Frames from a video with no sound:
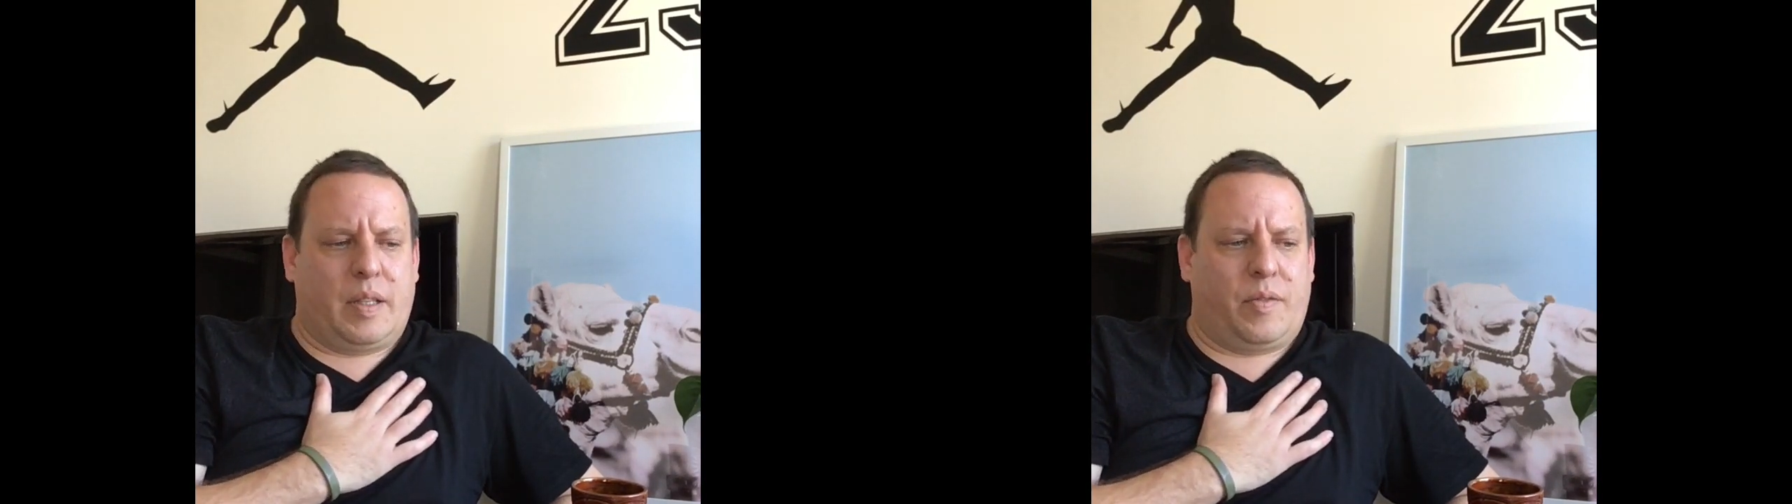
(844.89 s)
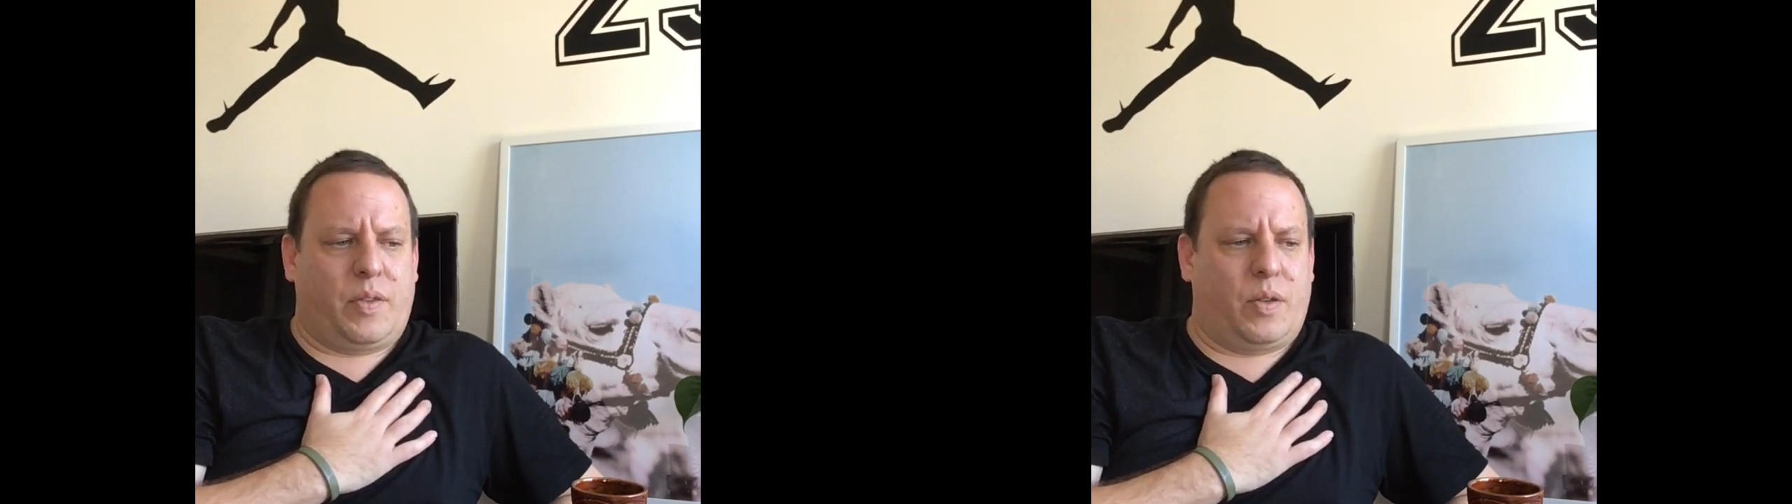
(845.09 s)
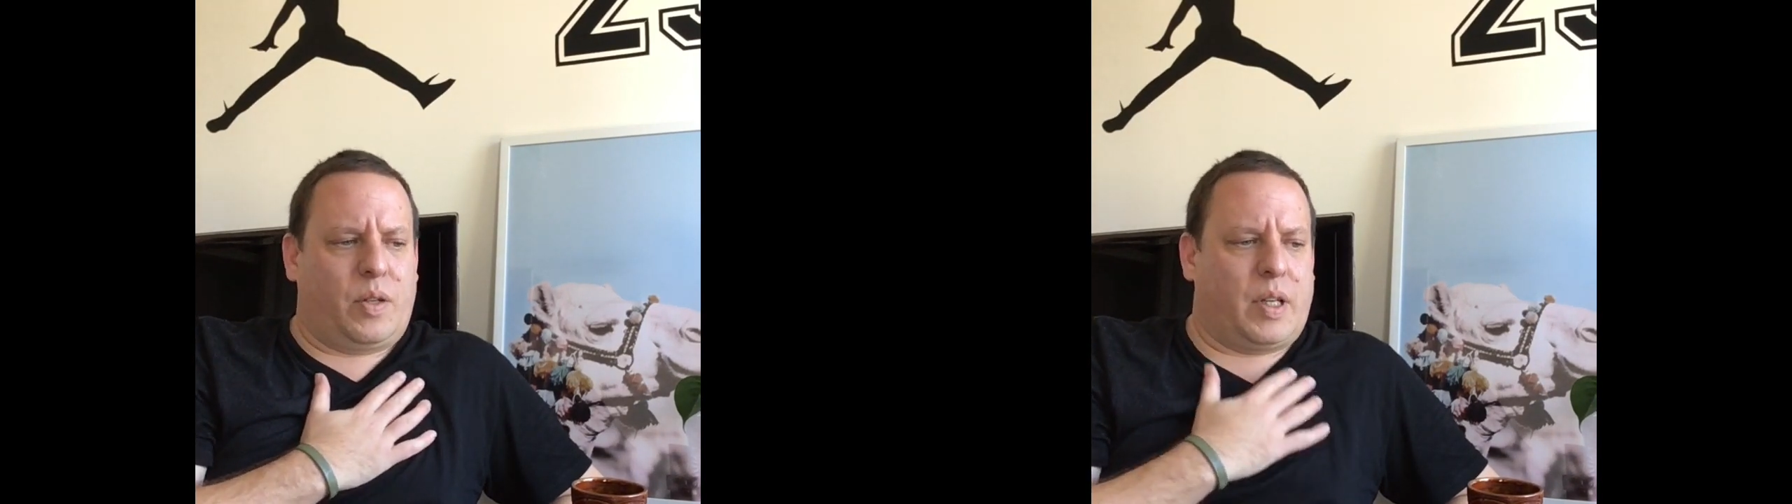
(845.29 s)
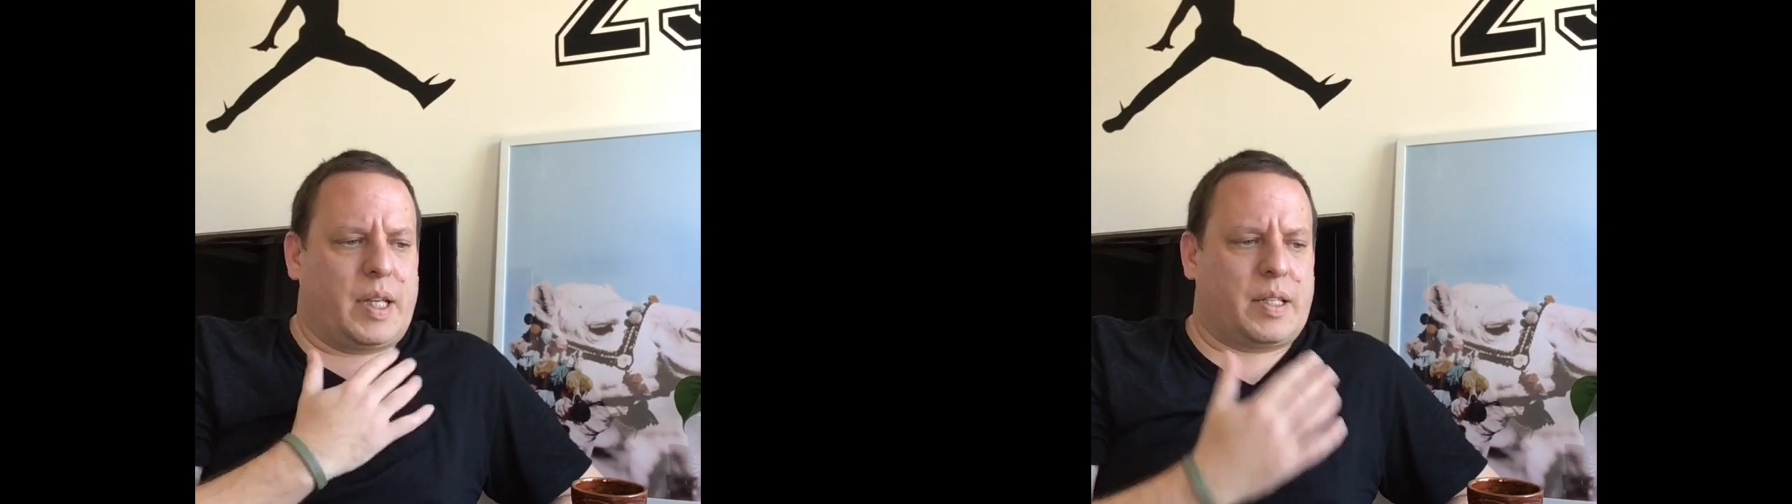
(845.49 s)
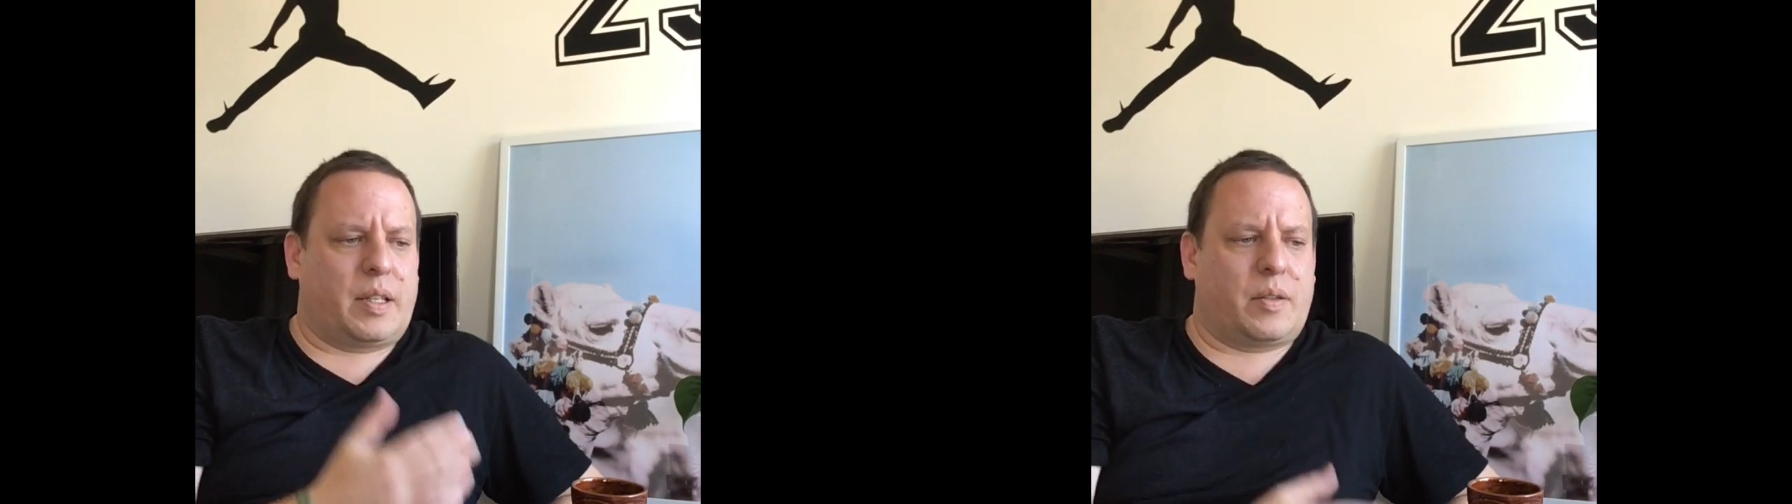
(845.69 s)
If you're not
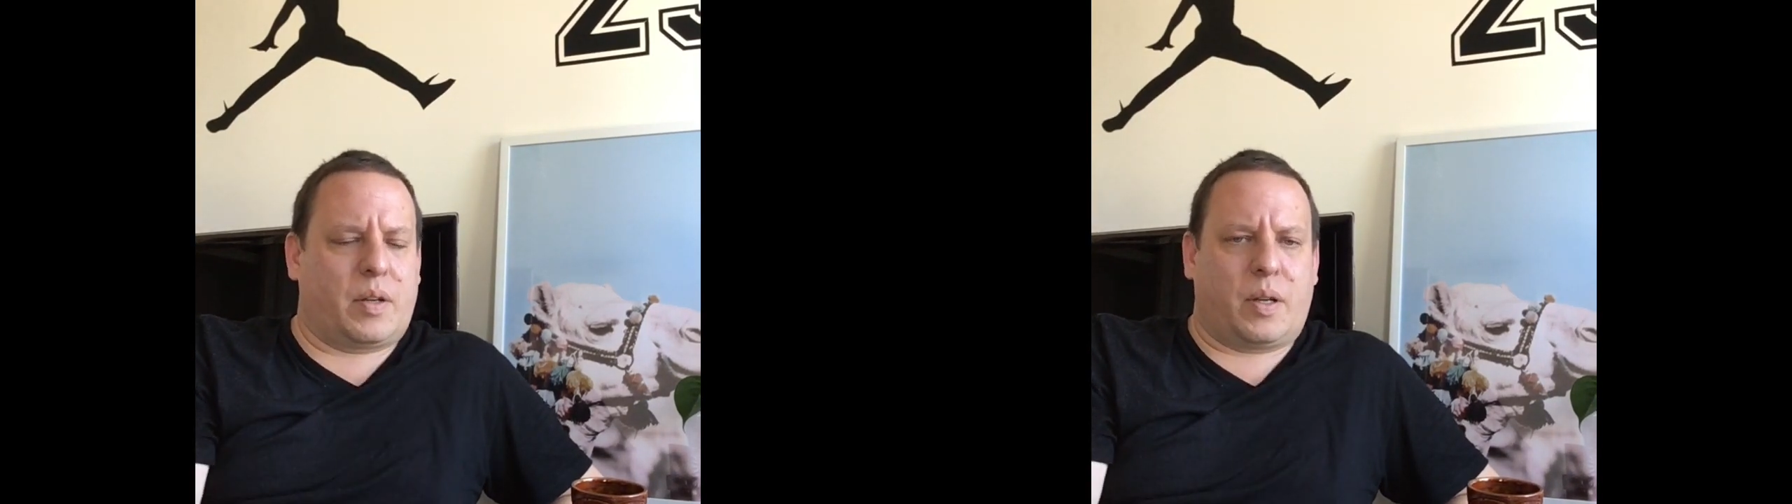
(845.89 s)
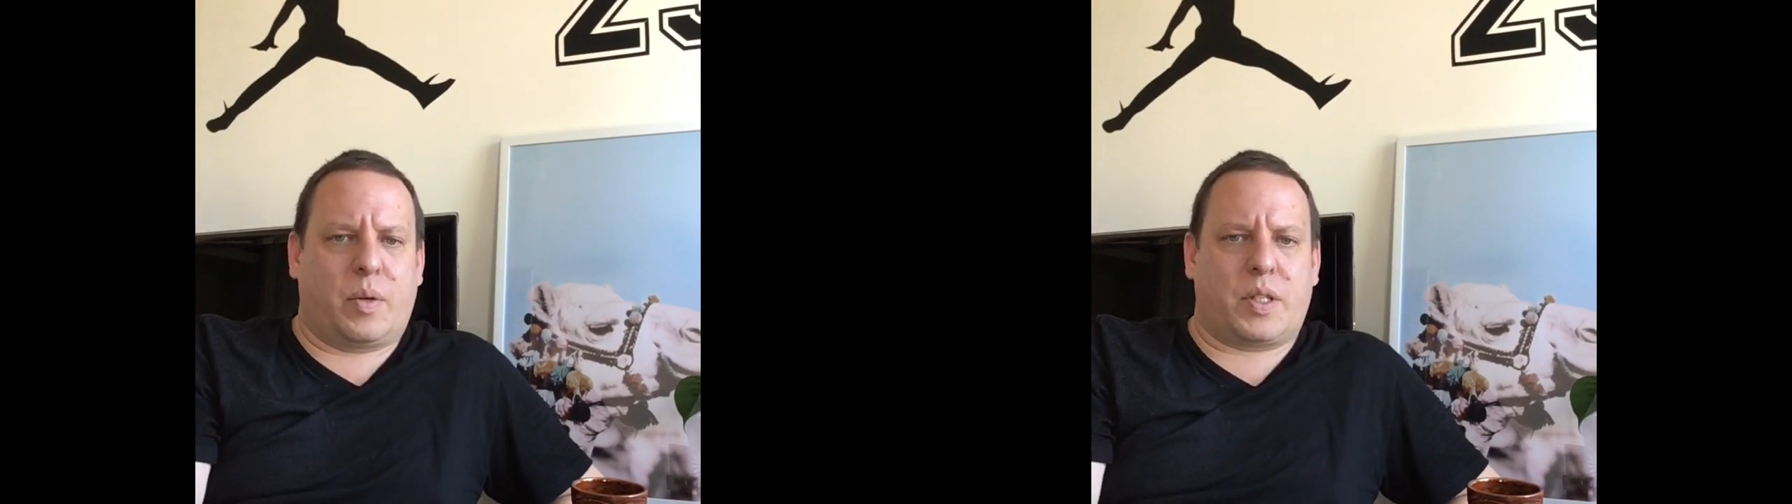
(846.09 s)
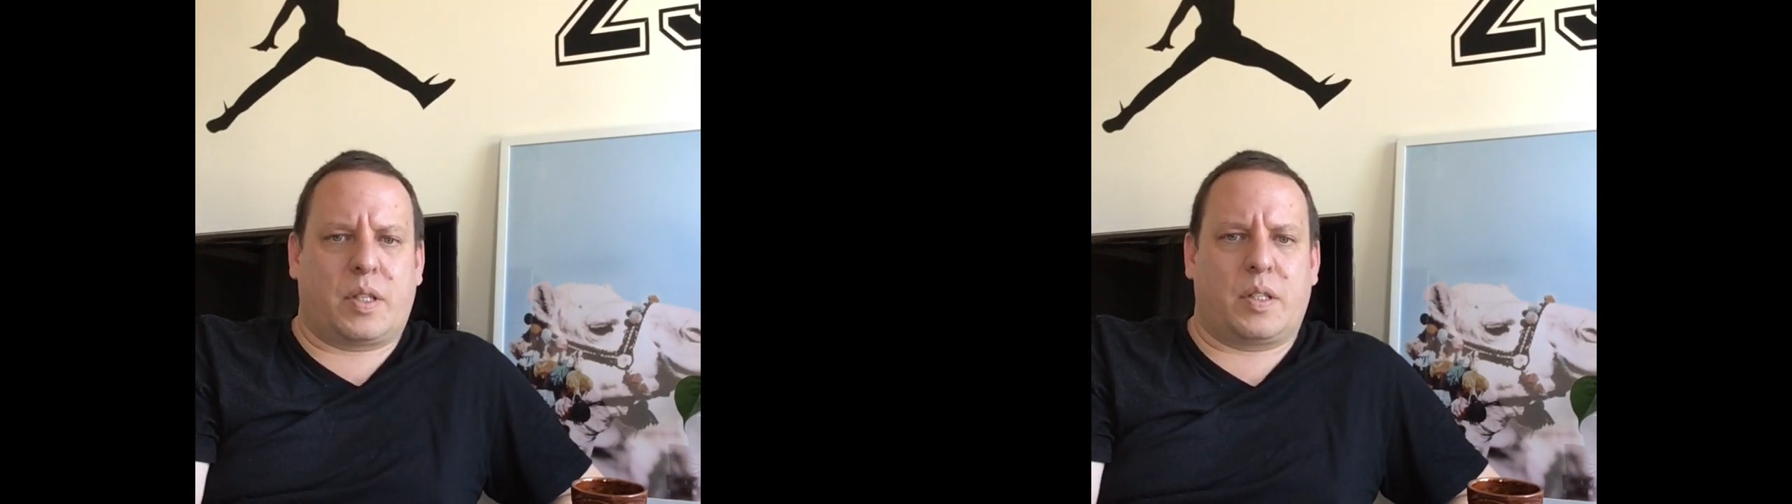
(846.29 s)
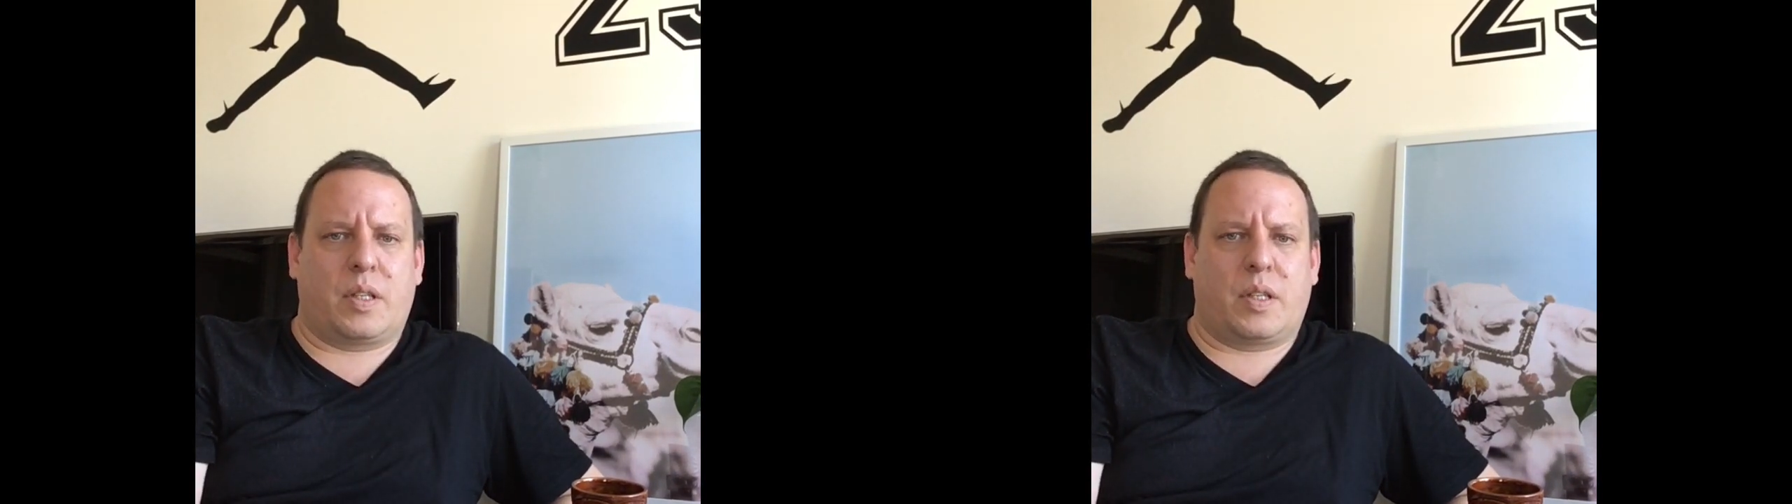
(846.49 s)
asking the right questions,